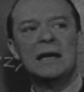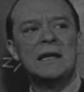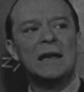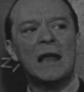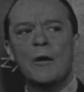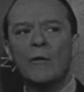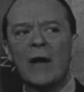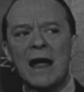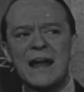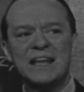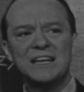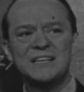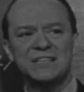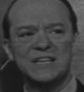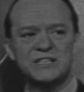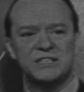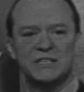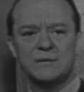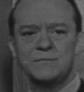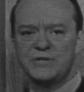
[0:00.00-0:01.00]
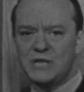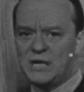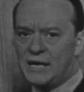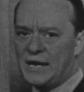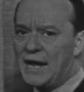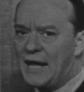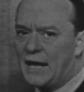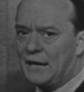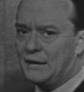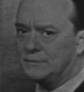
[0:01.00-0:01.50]
Now, writing systems,
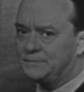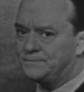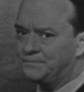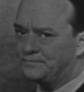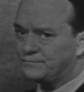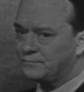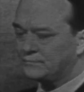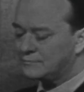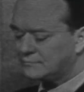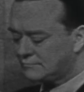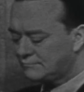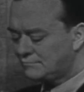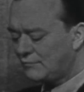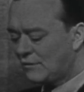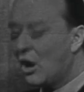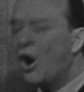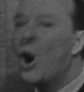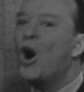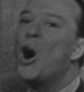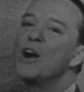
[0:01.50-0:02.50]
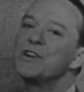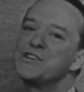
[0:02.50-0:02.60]
again, are